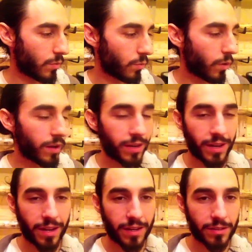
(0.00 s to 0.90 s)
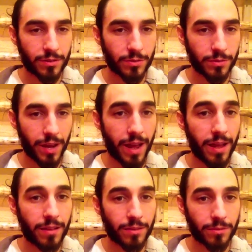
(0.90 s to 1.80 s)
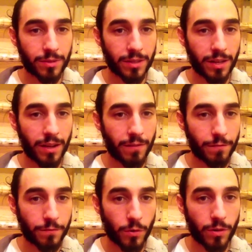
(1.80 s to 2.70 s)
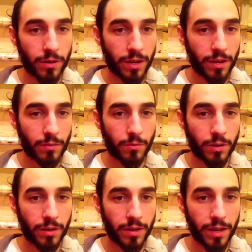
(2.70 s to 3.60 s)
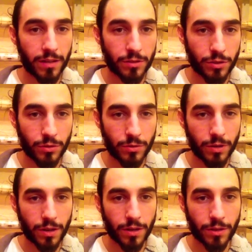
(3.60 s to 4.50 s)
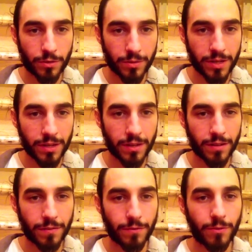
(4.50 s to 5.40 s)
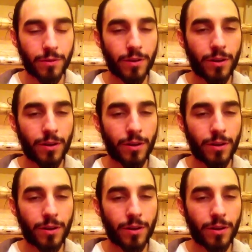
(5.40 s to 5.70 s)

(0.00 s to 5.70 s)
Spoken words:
1 and 2 and 3 and 4 and 1 and 2, 3, 4,